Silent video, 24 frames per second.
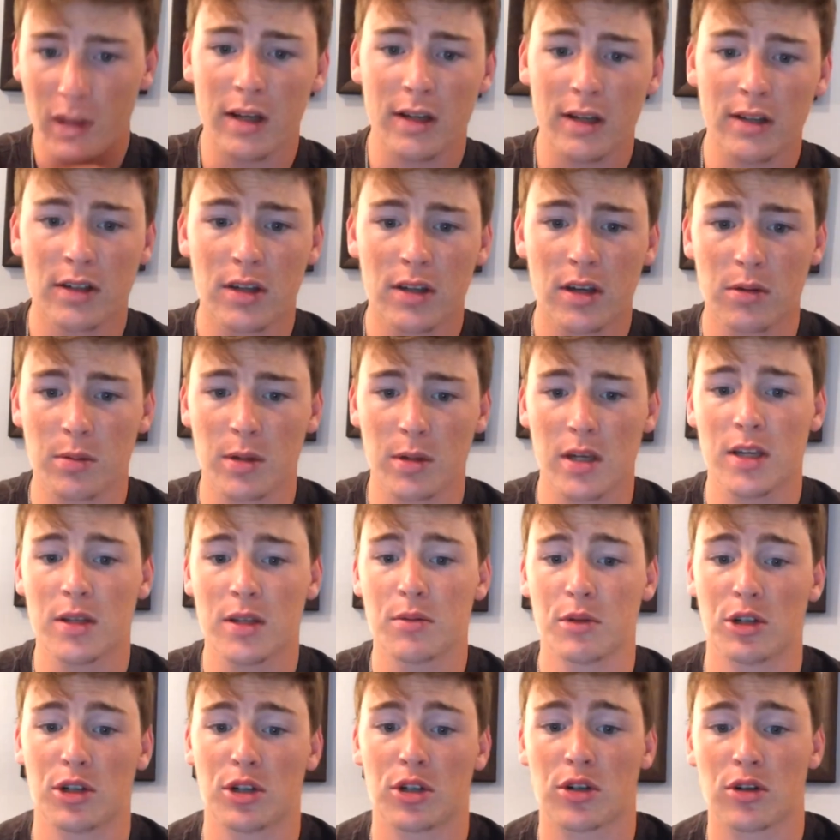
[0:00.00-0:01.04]
Excuse me,
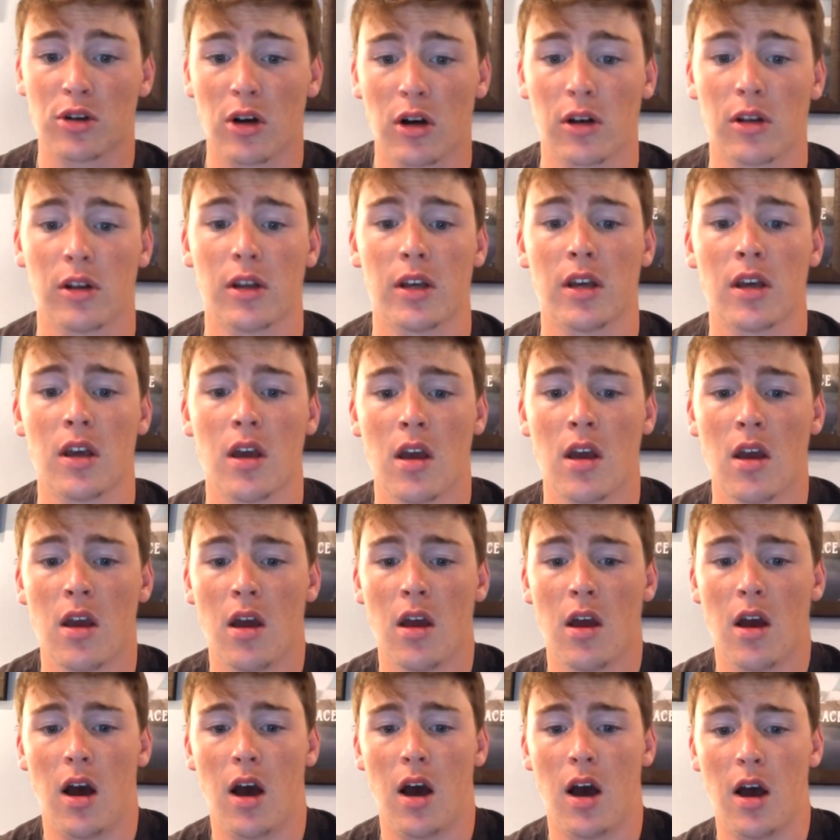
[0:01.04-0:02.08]
he's been struggling.
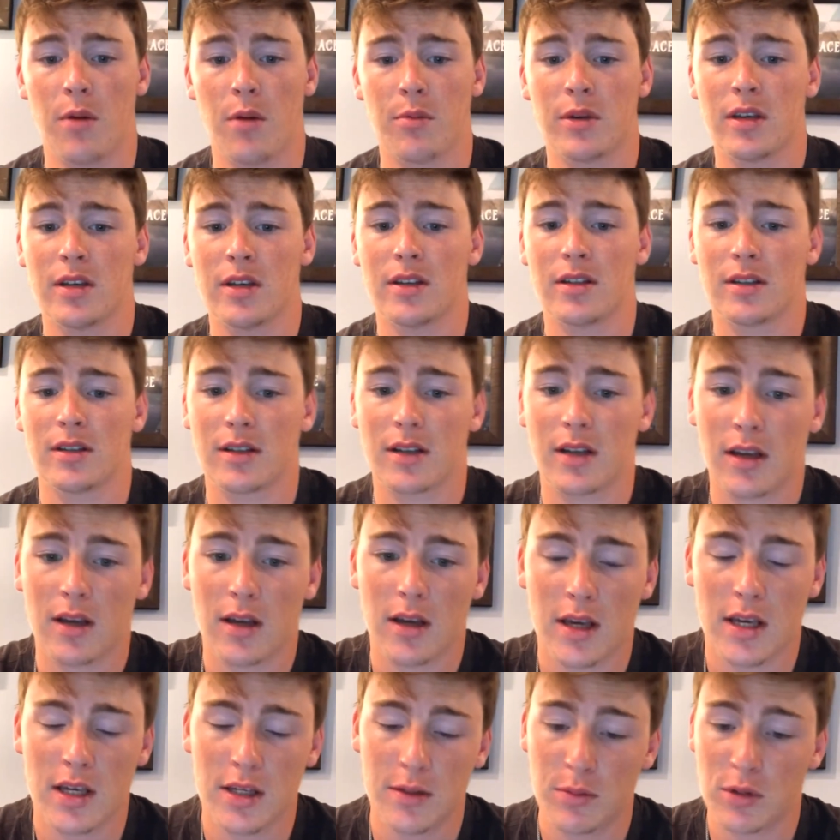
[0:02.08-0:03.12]
Um, he's
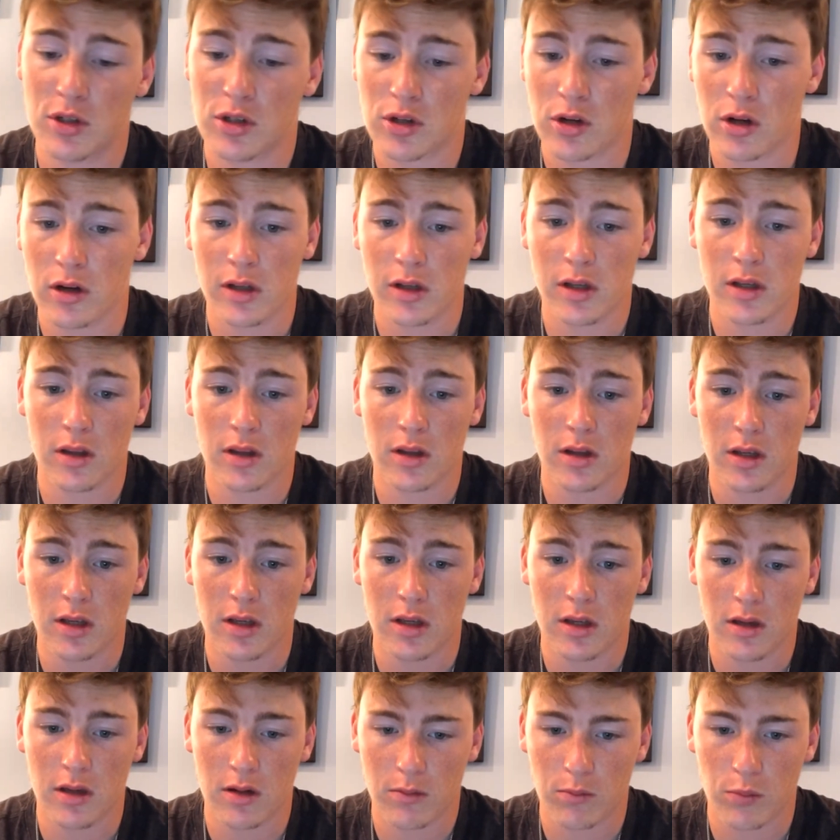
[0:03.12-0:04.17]
he's been struggling in
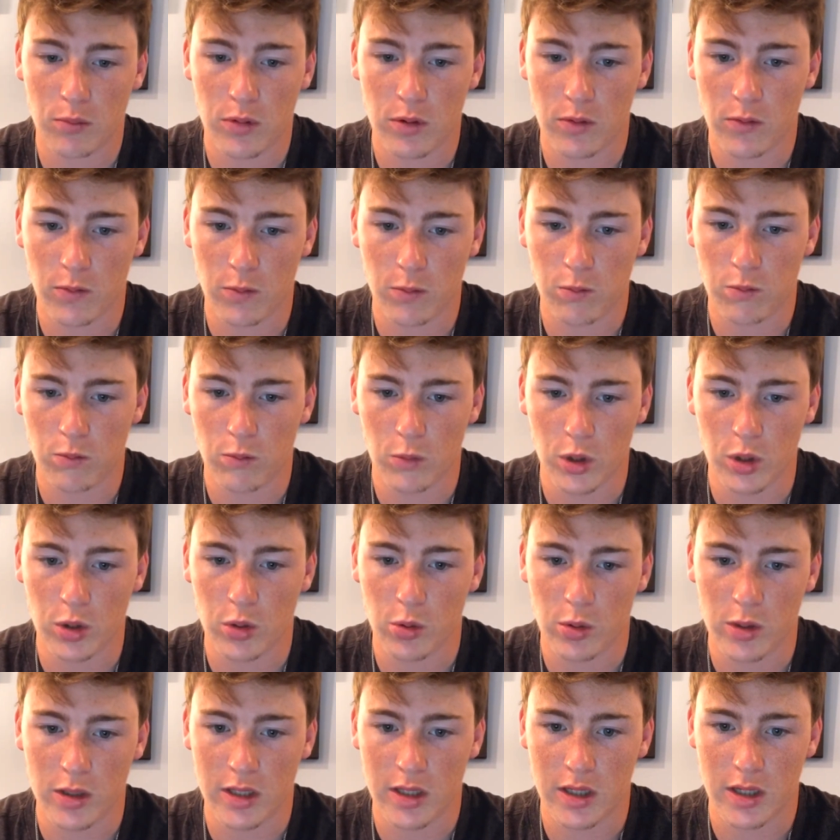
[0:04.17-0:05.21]
the
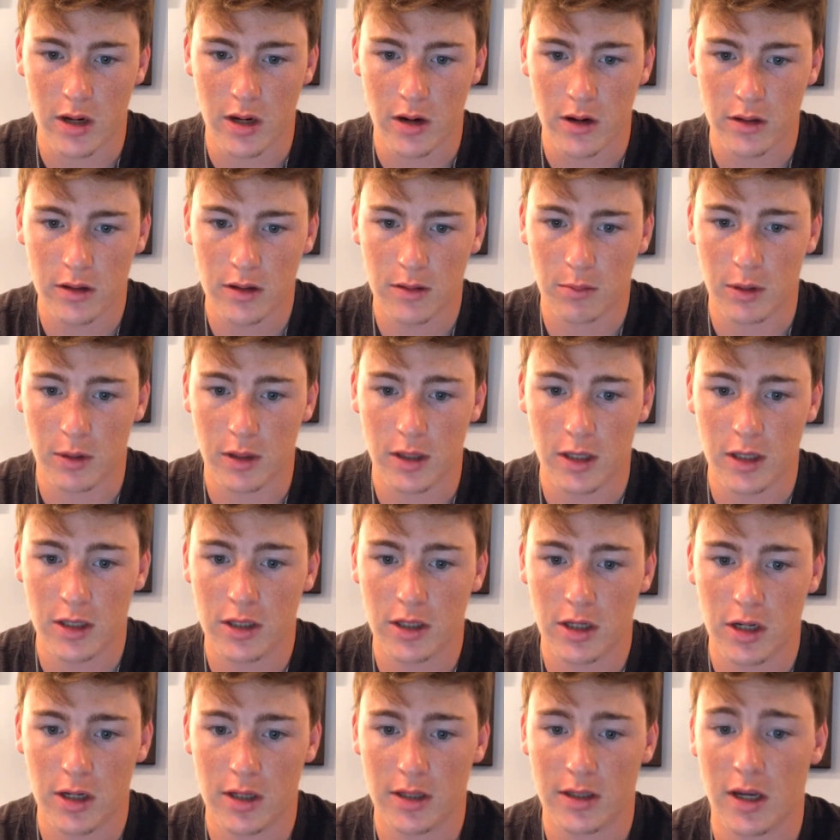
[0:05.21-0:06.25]
most recent years, but
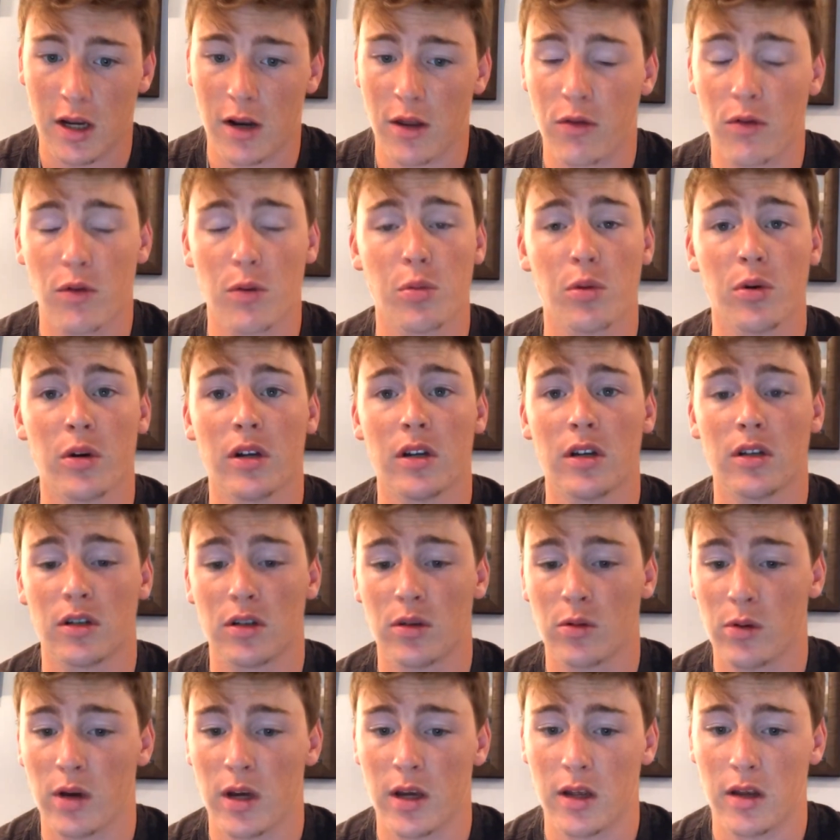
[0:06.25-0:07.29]
this year he's got a
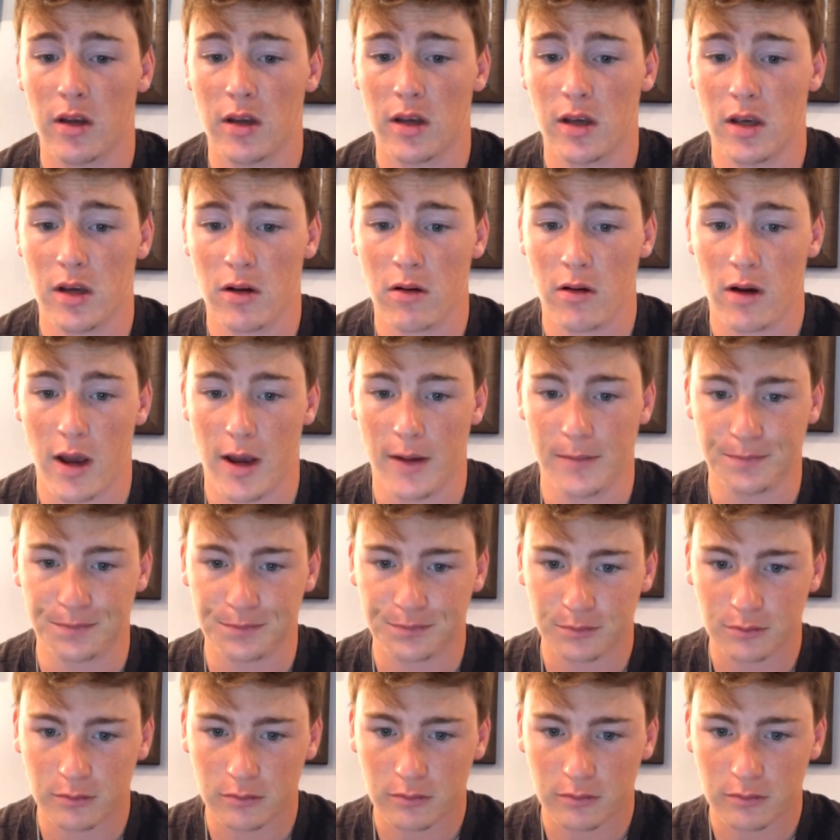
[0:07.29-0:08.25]
3.28 ERA